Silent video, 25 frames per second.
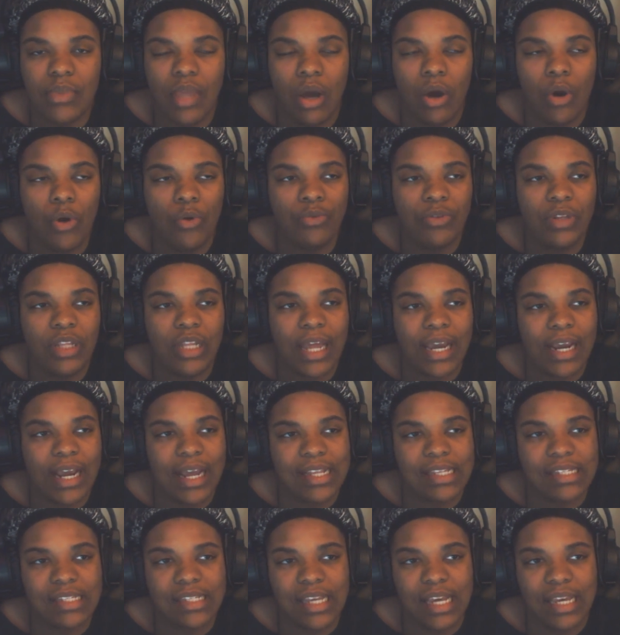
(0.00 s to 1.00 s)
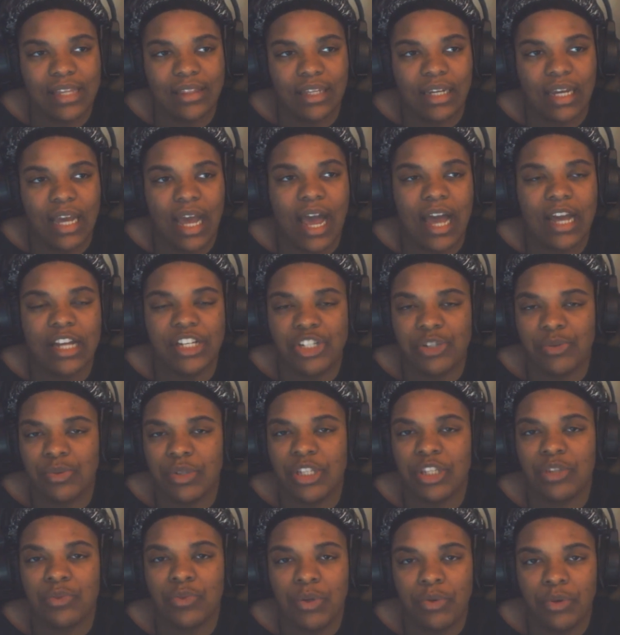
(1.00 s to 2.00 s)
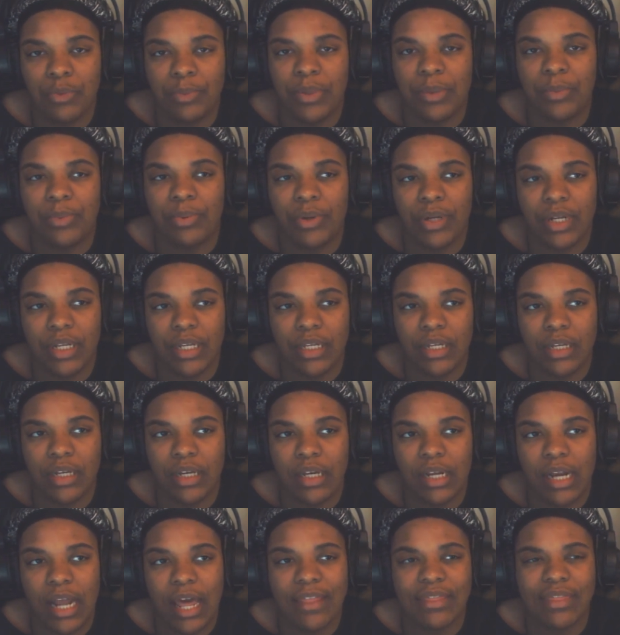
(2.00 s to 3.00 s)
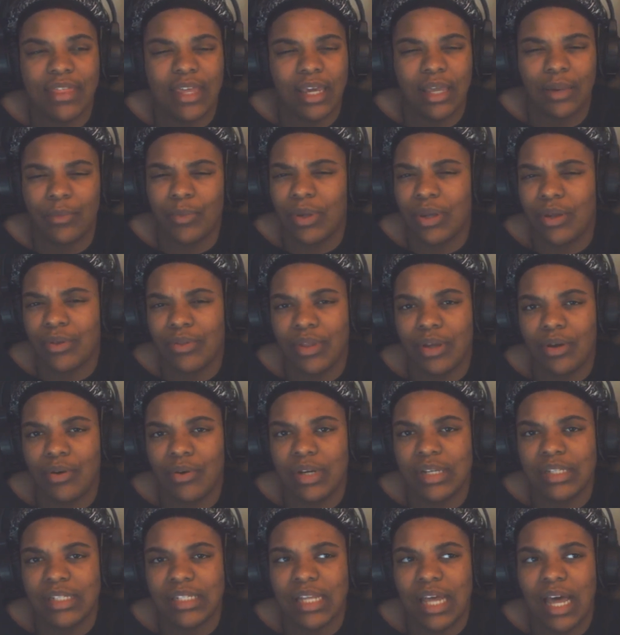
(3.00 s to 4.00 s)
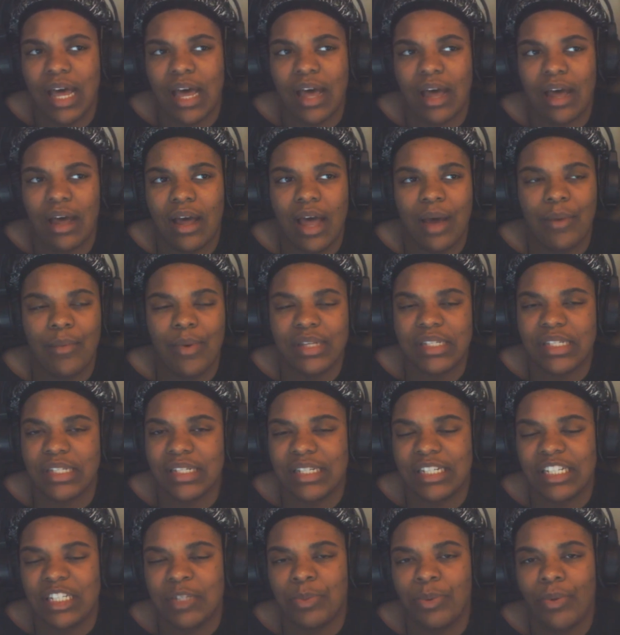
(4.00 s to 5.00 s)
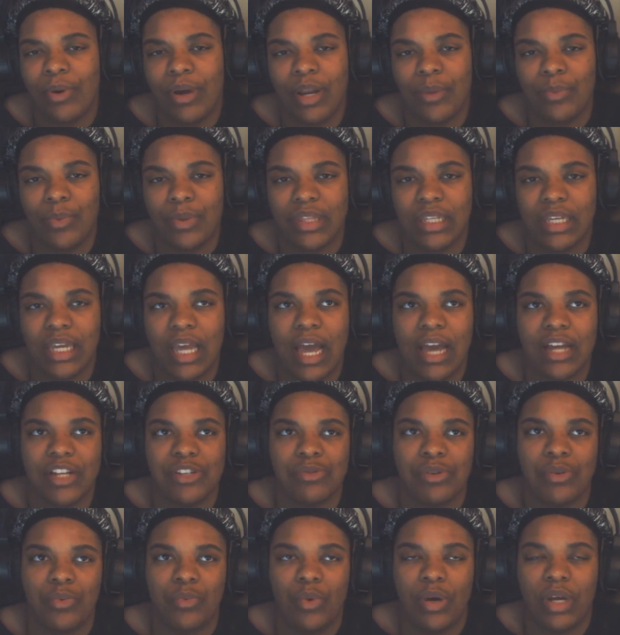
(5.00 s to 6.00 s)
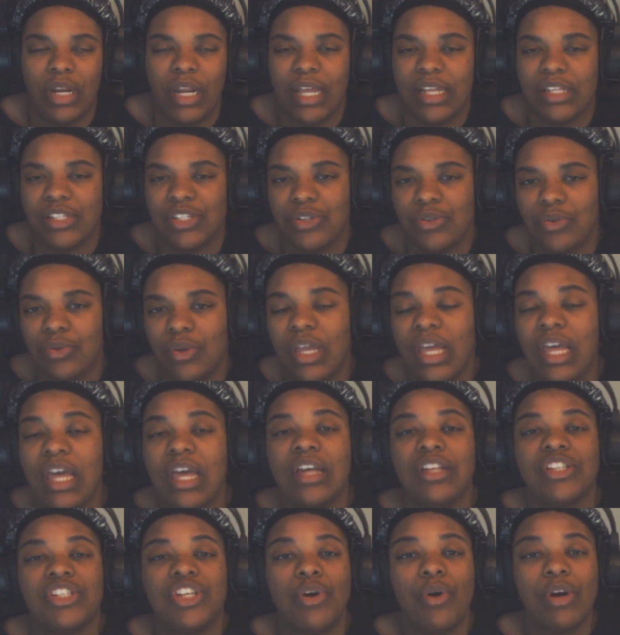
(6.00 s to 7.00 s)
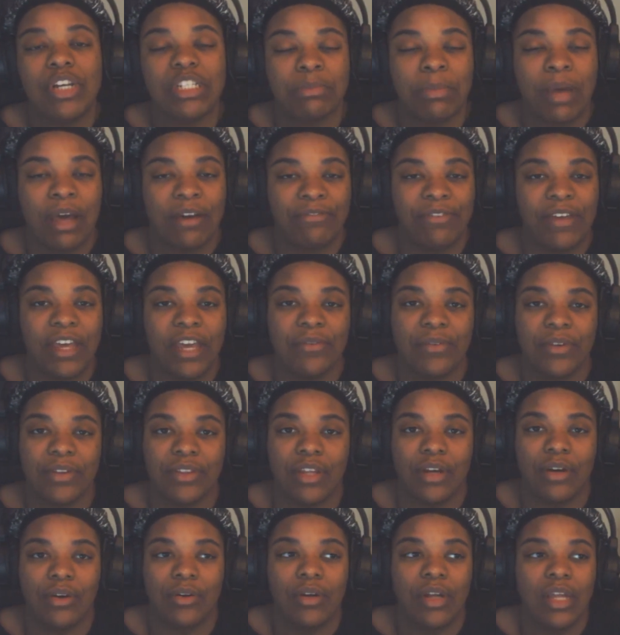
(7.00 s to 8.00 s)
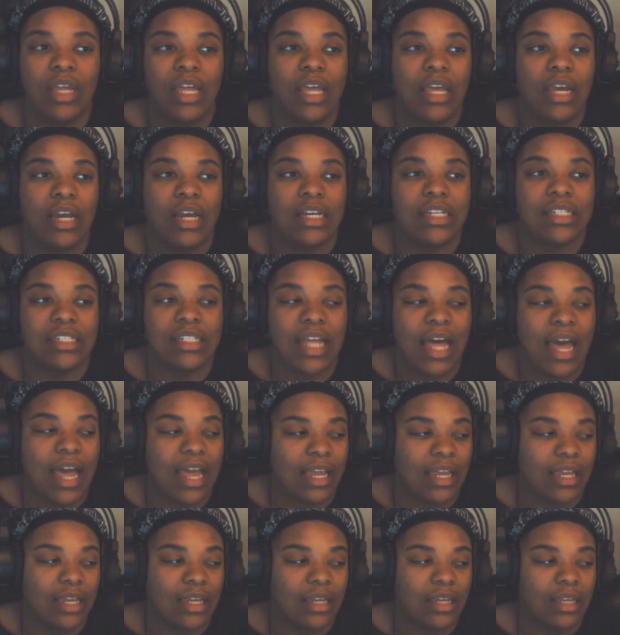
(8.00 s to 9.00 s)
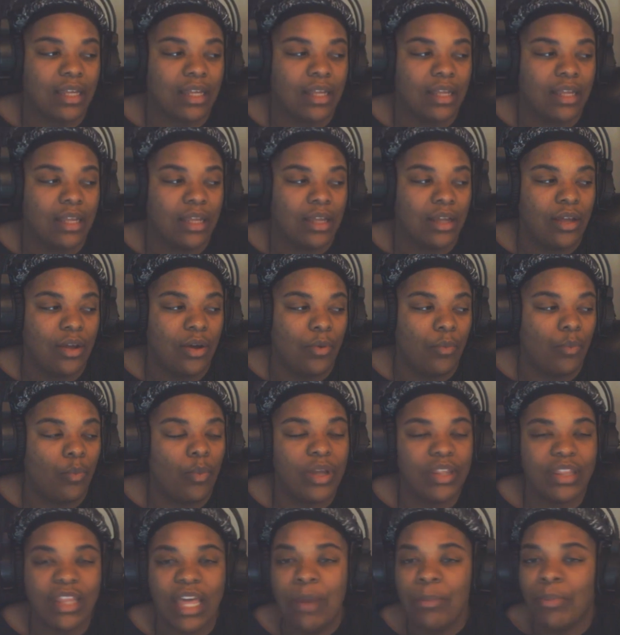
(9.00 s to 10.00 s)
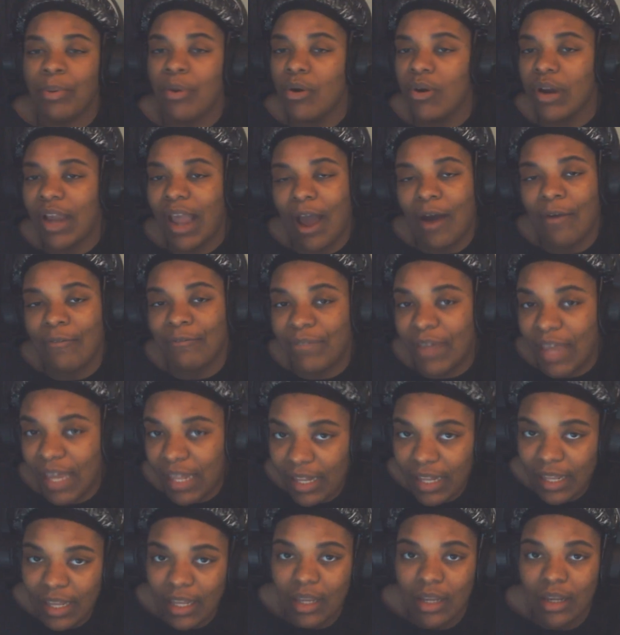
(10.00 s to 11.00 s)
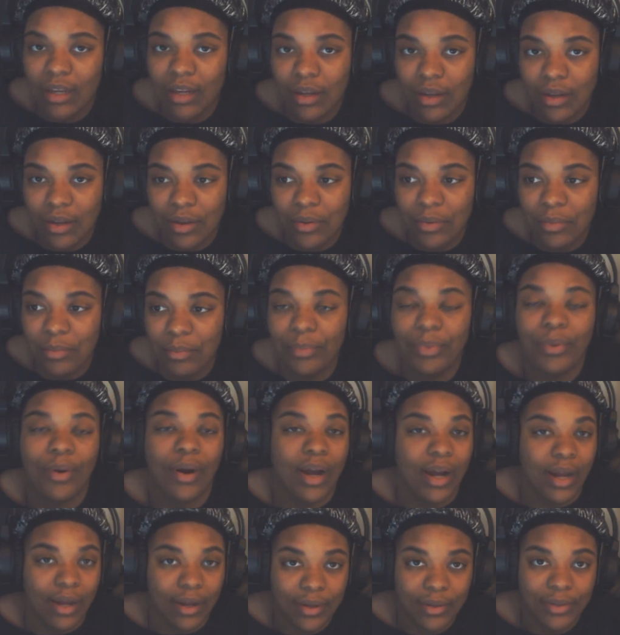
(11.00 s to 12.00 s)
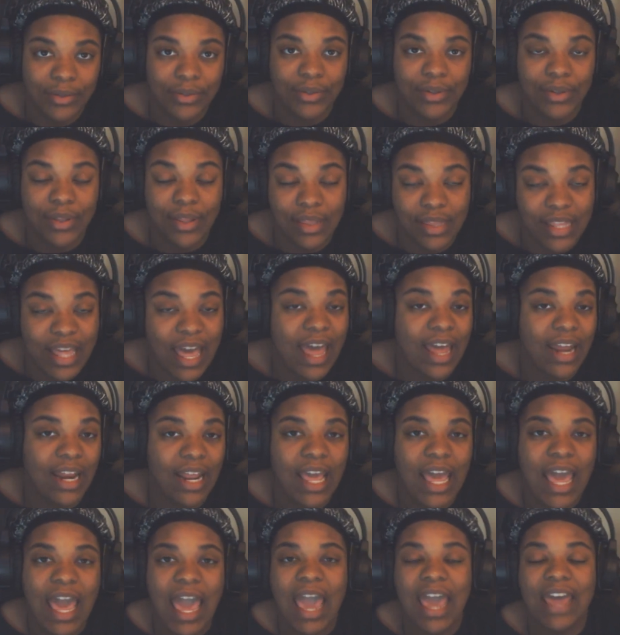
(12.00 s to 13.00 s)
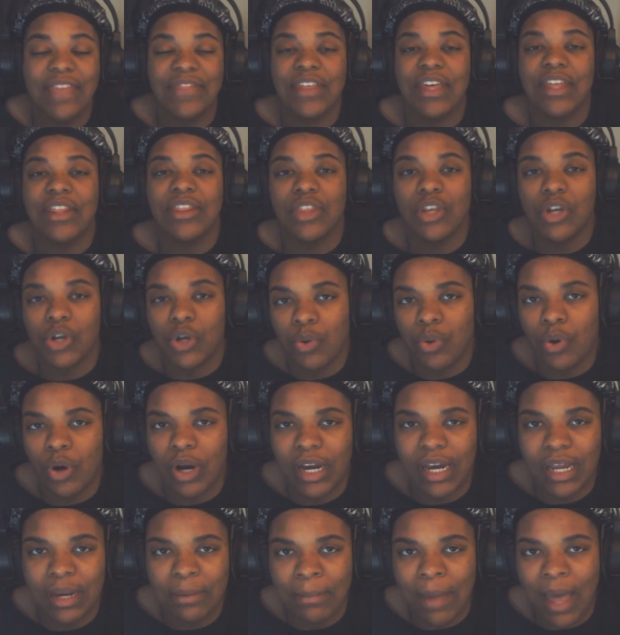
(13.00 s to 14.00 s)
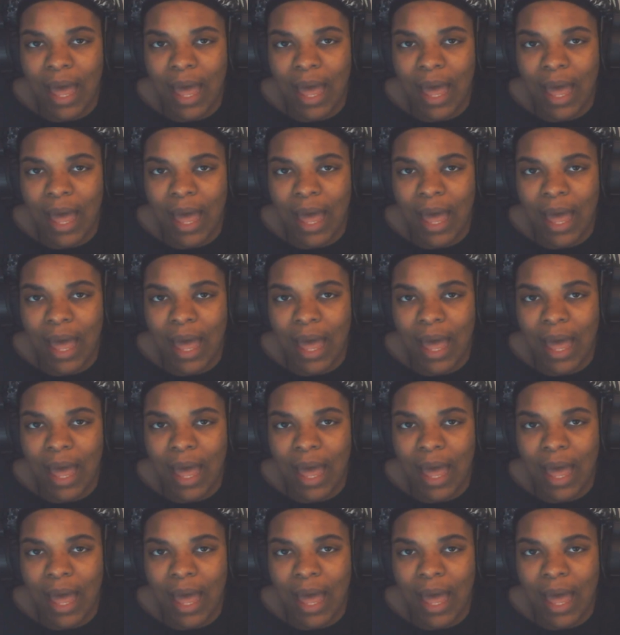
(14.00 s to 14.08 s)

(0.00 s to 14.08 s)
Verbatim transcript: Hopefully, like I said, The Conjuring 3 will be pretty good. I think it will, though, because I wasn't disappointed with The Conjuring 1 and 2. 2 is my favorite, though, because, like, when they broke out Velik, bruh, that, and then The Crooked